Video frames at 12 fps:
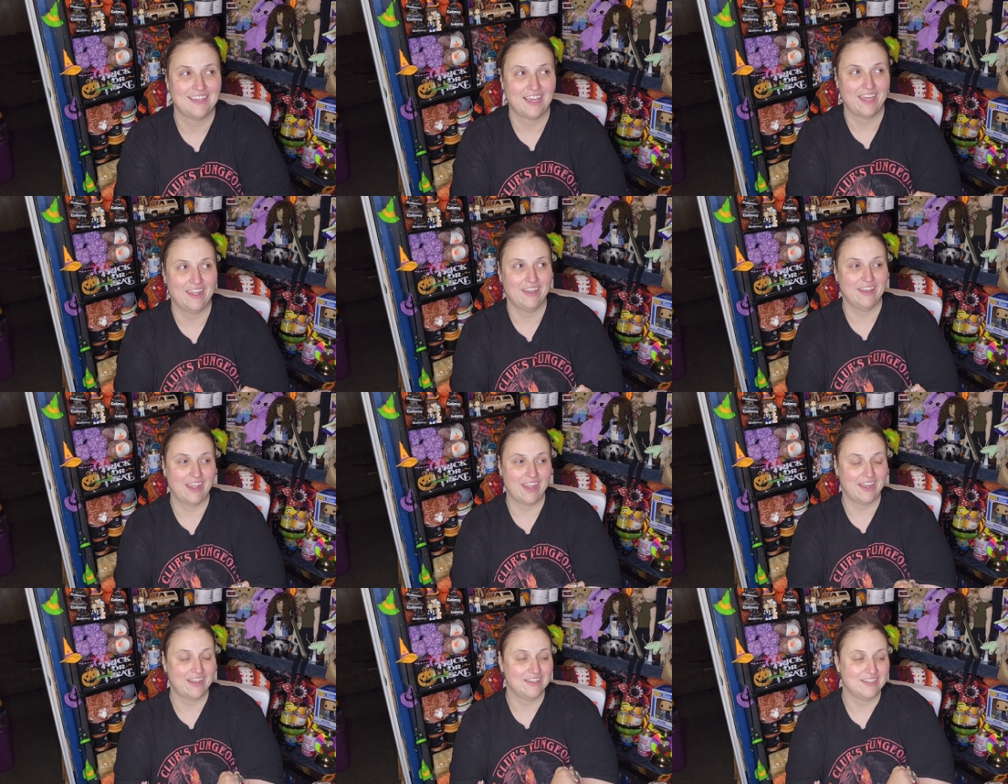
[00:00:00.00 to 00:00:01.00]
and
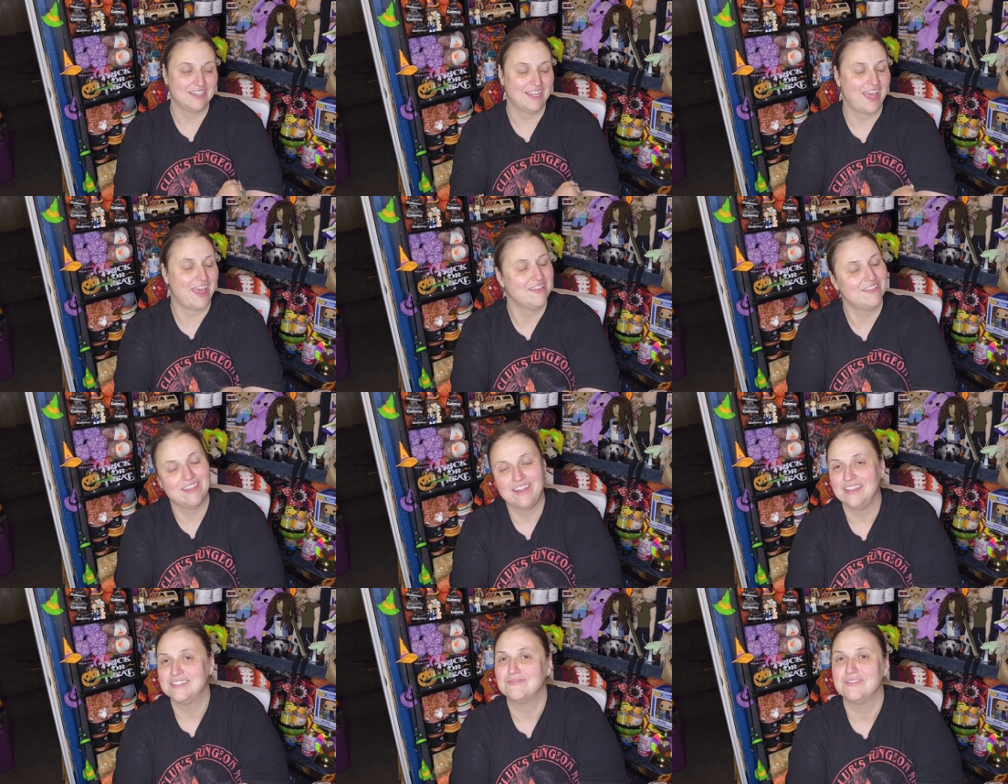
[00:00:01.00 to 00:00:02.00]
and
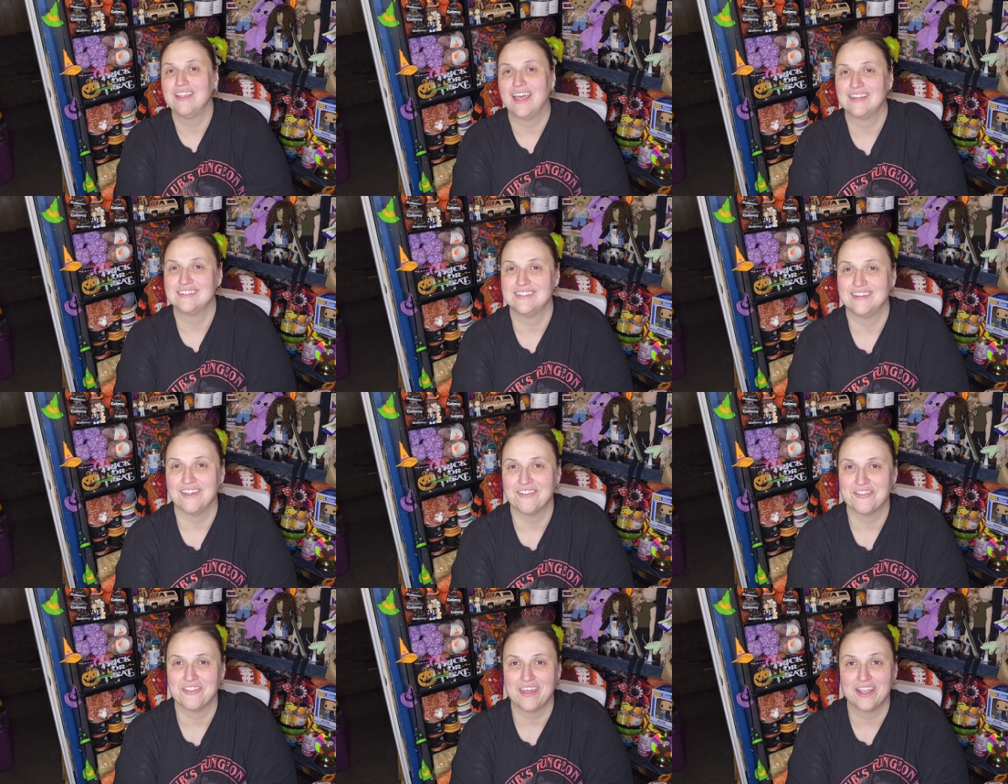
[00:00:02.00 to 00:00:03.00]
today is relaxing
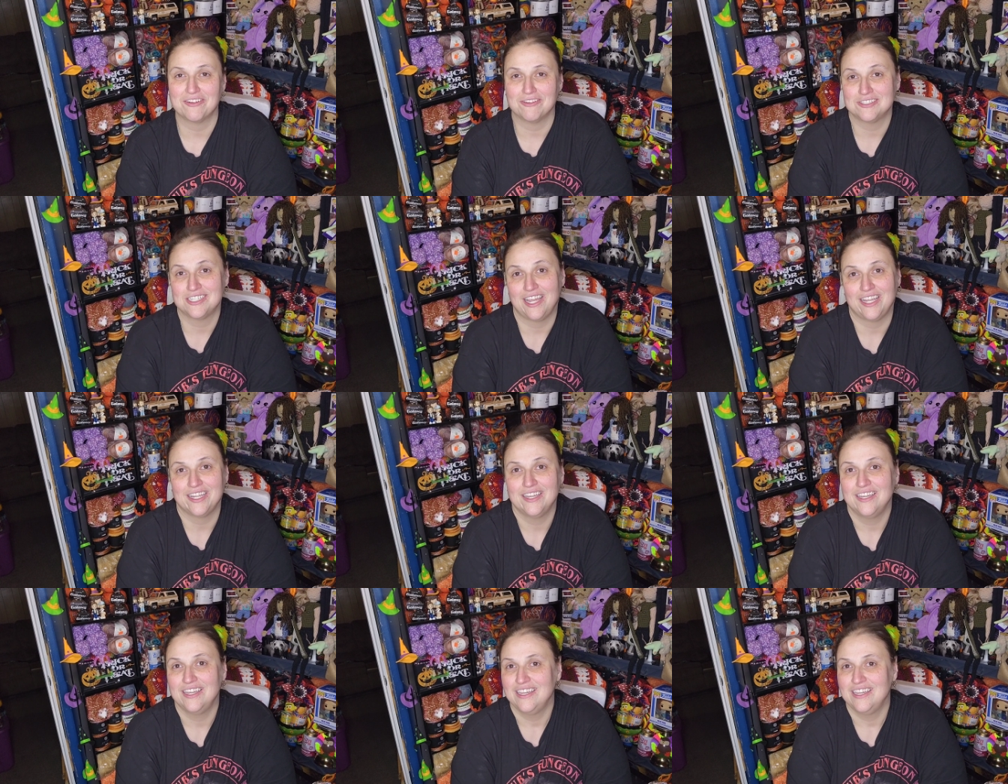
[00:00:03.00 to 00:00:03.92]
other than that crocheting